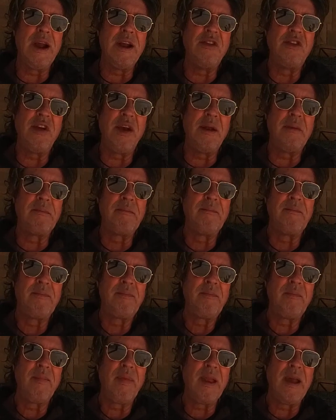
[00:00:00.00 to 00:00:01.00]
gets in,
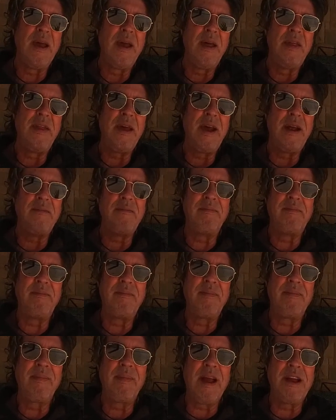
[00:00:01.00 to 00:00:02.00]

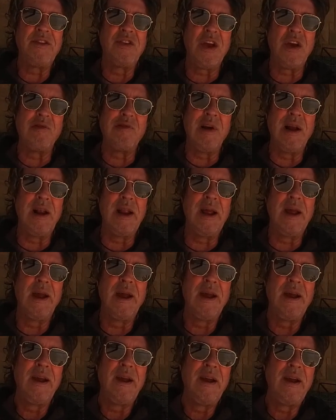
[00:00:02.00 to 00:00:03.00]
then that's it really.
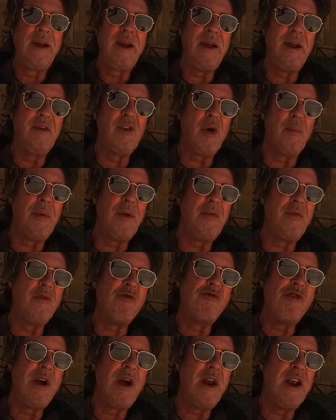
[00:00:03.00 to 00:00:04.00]
You've got to be
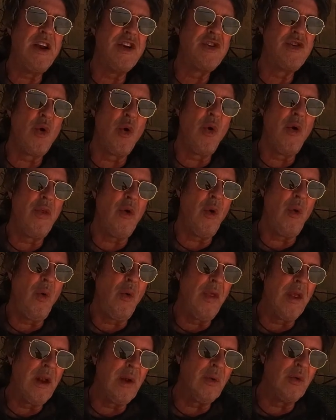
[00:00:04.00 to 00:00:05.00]
really sure that
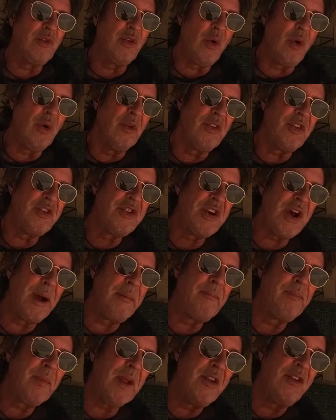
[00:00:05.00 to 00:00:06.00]
all the little doors are
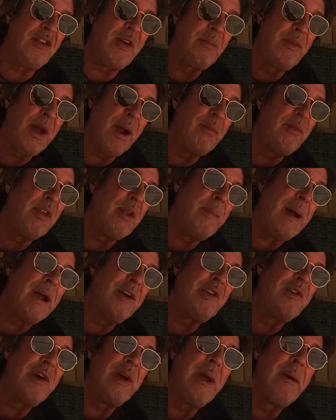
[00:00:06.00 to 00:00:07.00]
shut. And sometimes the
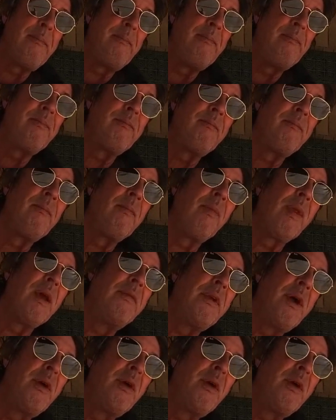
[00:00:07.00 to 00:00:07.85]
battery, I